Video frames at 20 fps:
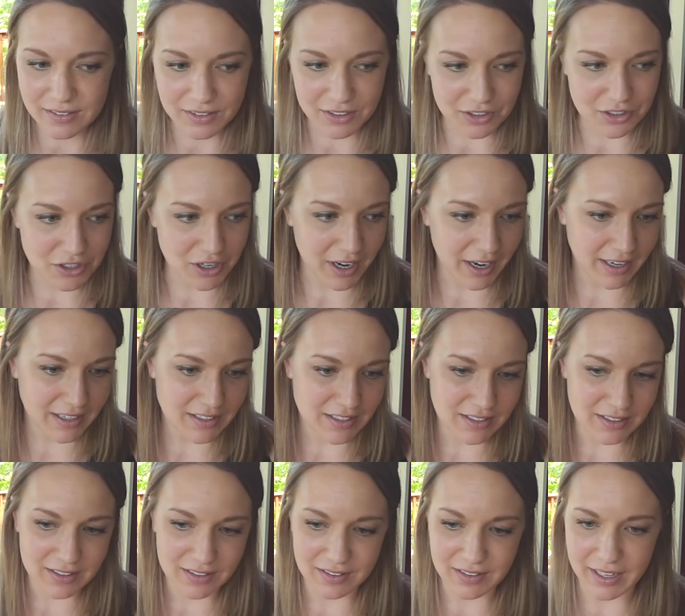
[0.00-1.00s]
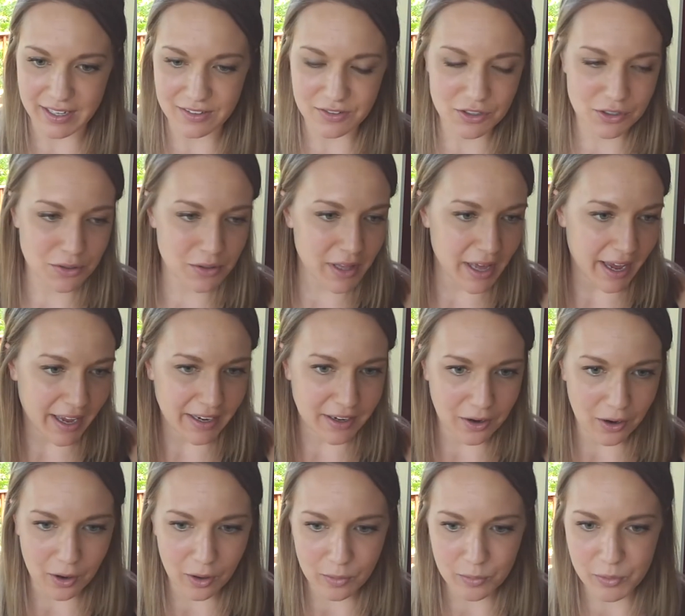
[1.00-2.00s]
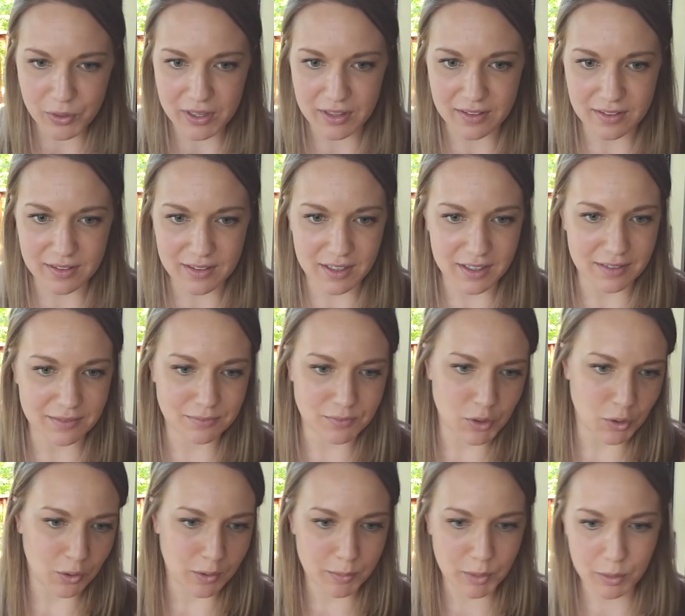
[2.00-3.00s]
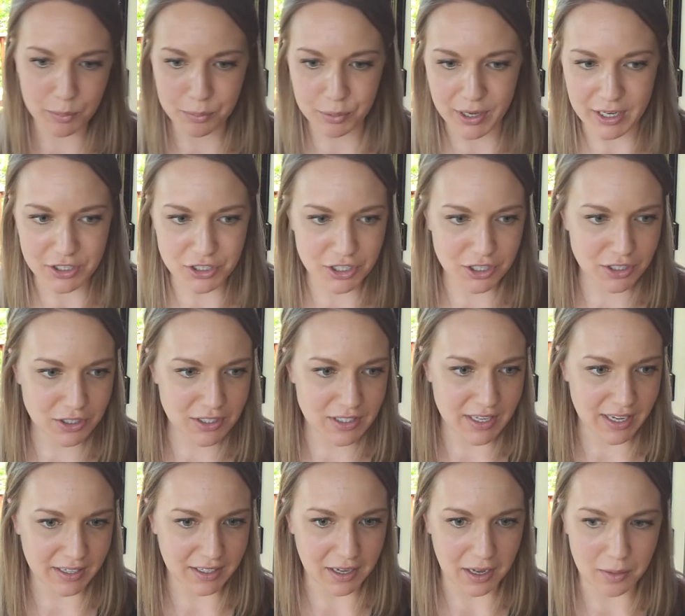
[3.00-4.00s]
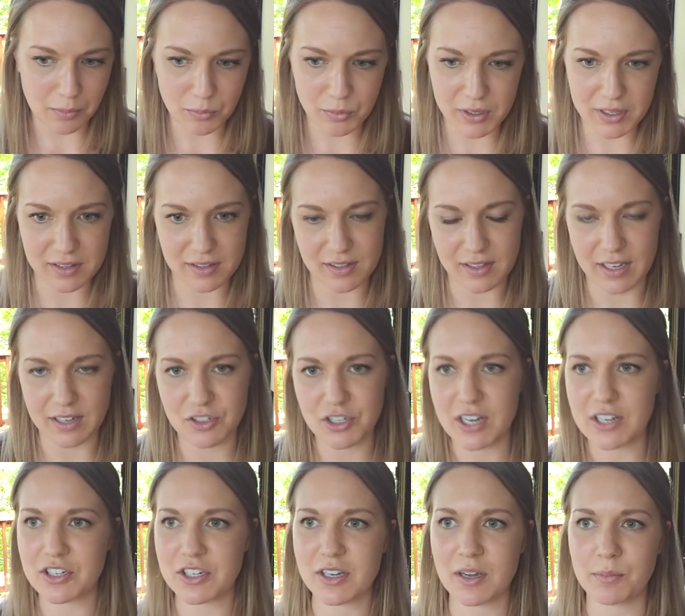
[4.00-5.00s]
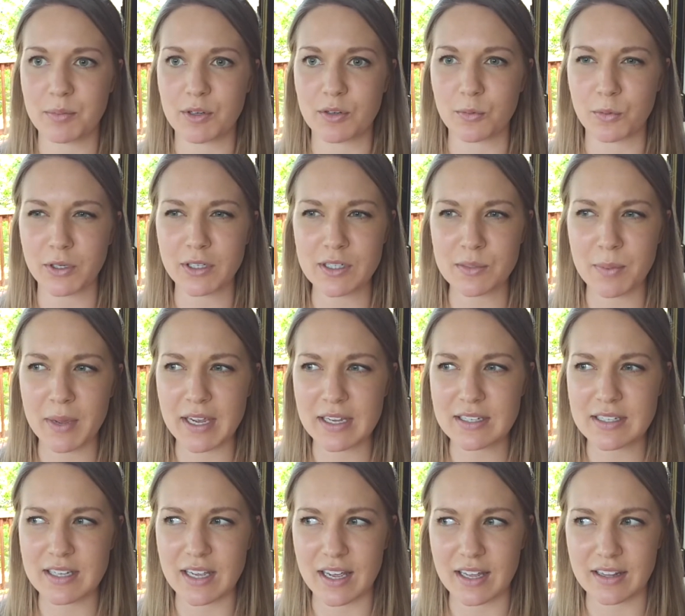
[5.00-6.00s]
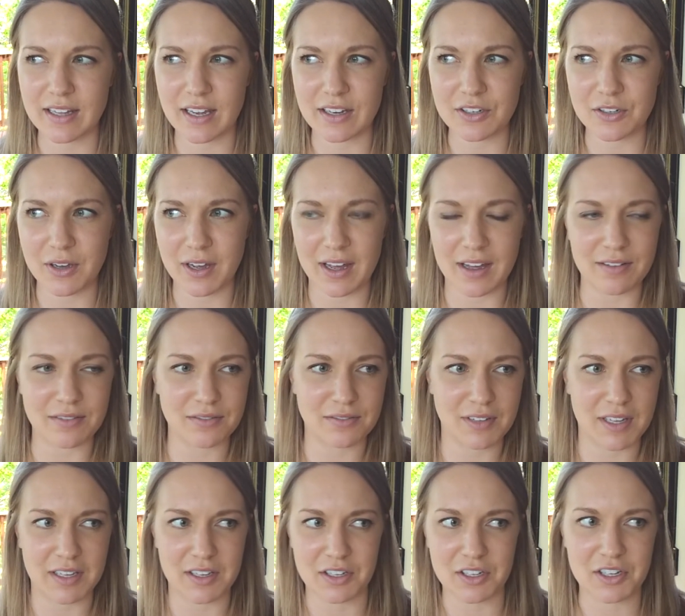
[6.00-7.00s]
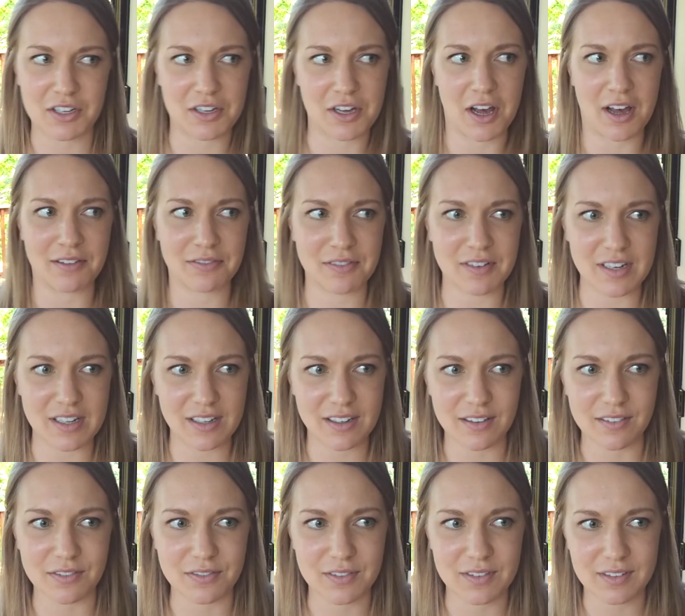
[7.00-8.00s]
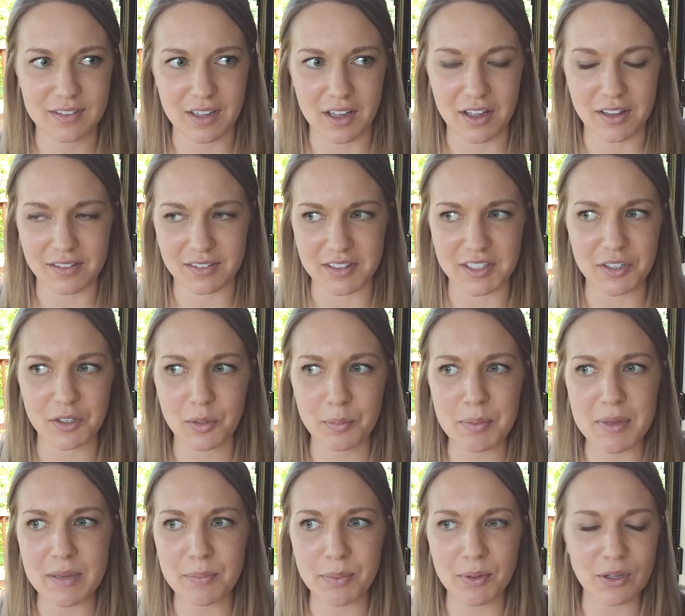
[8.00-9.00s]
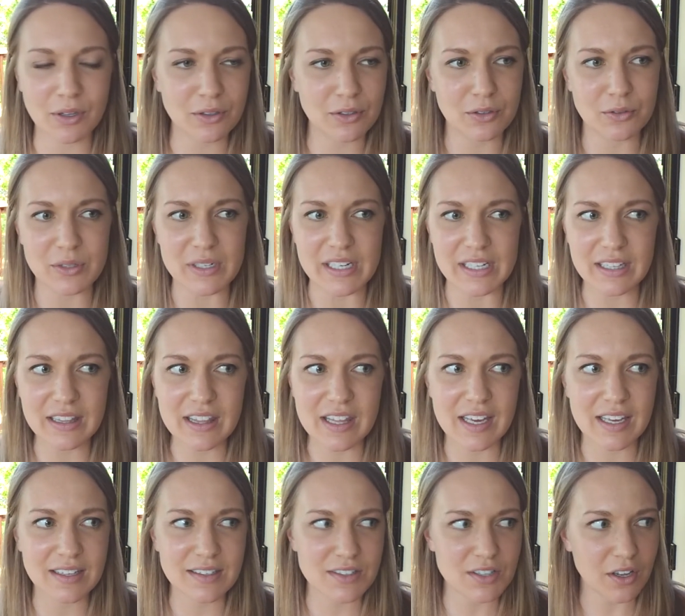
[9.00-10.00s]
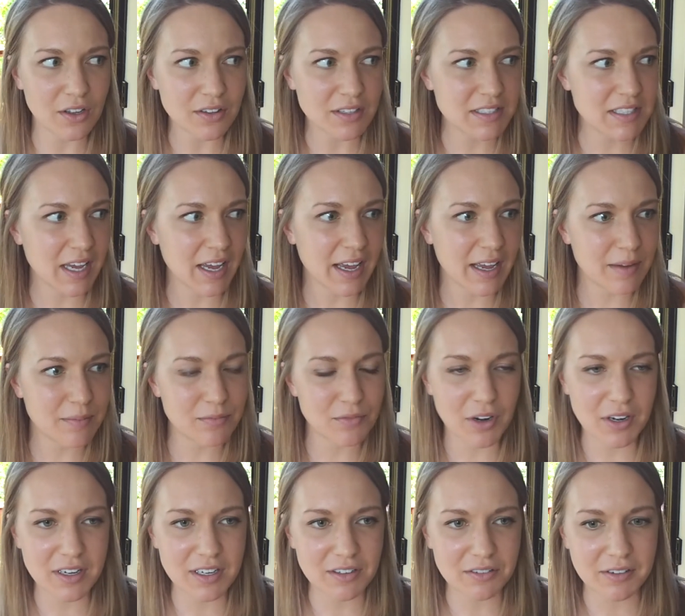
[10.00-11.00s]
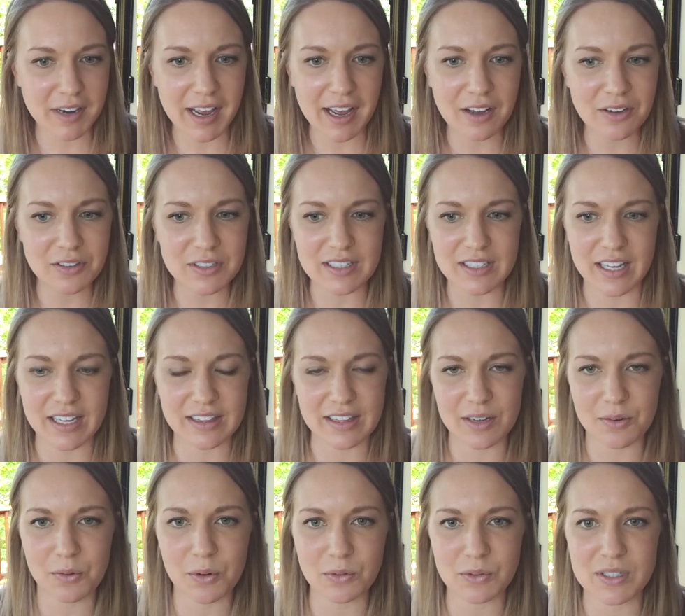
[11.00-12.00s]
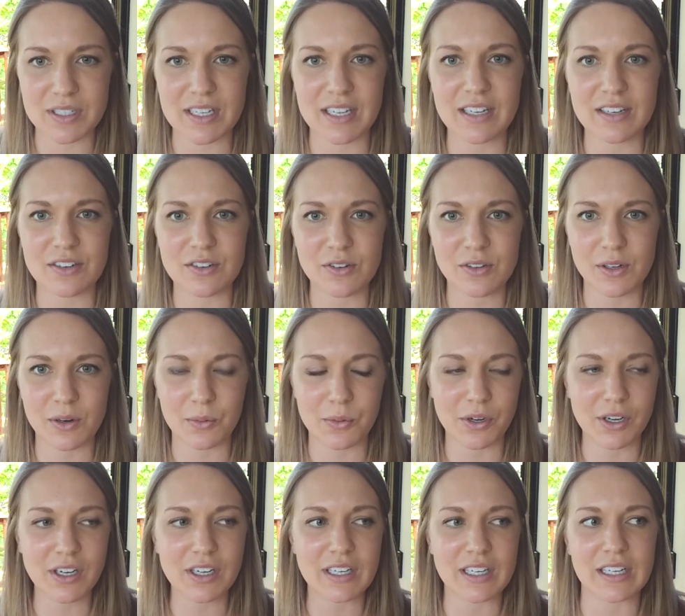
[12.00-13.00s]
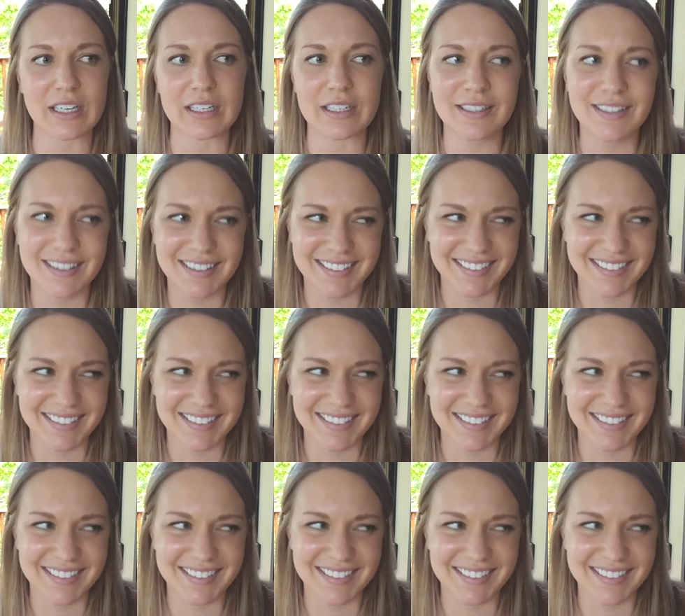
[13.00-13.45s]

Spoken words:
you're trying to do that at home with the normal pressures that come with changing up your workspace, and then you have a cacophony of little people who need things all the time running around, and they won't sit and do their work. And